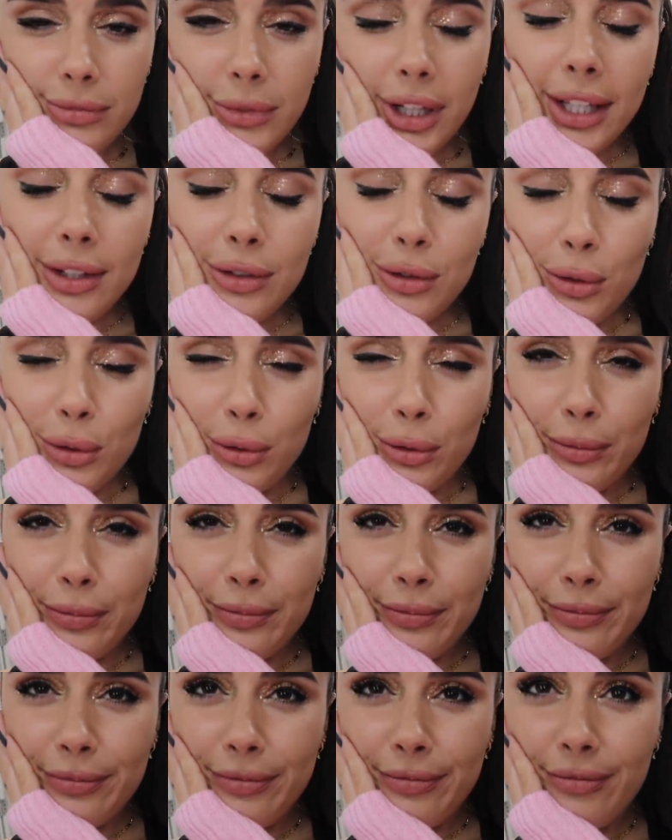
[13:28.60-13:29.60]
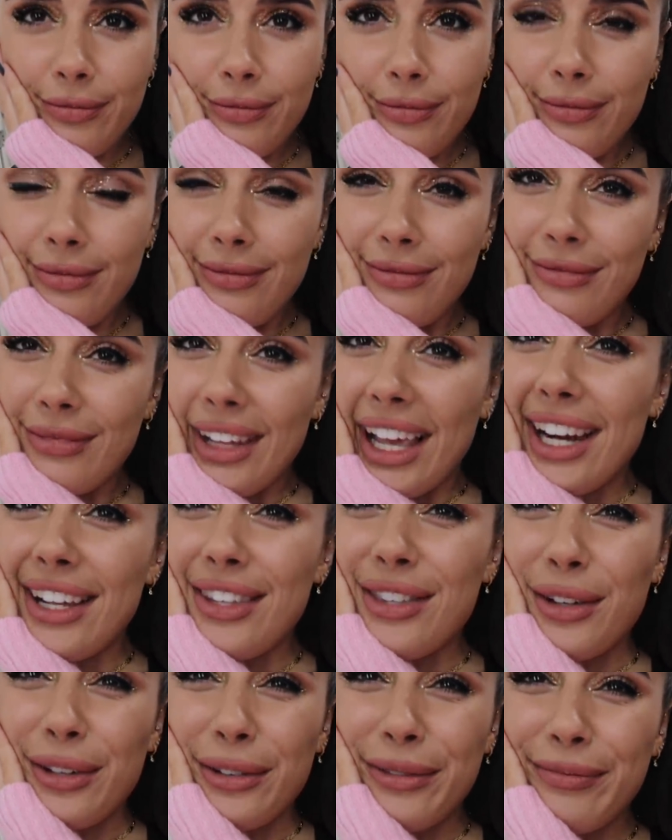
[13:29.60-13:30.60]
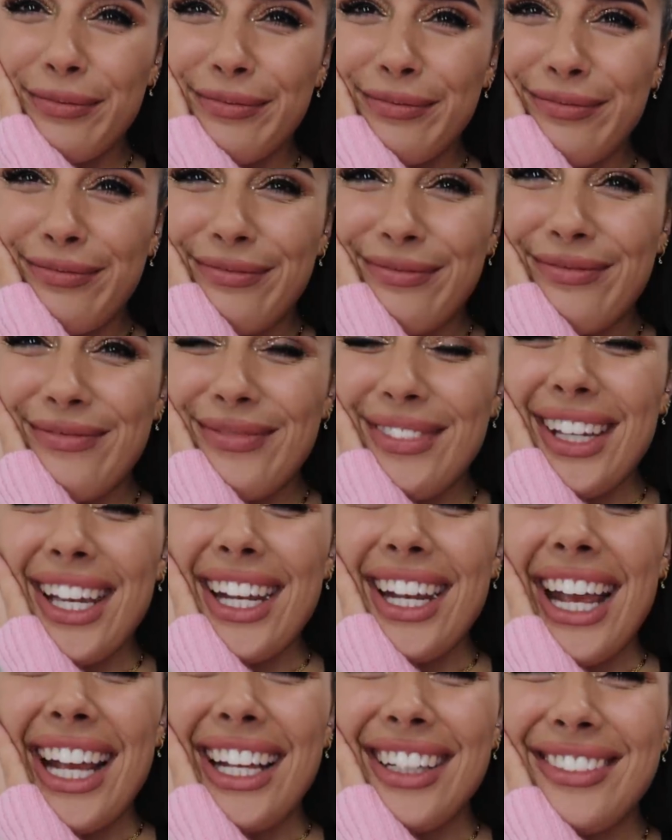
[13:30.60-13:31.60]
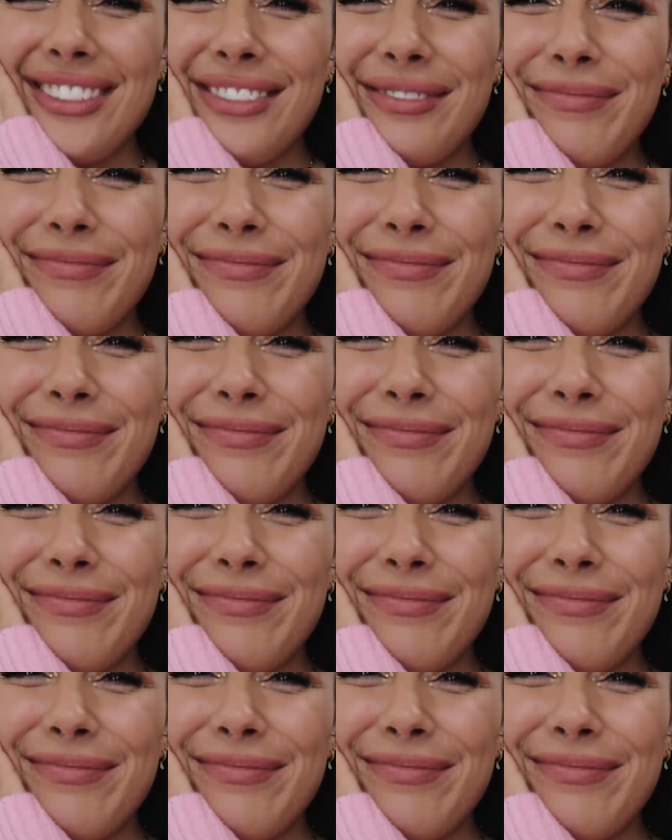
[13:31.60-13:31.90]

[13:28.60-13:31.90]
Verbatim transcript: Because that is all. Good night.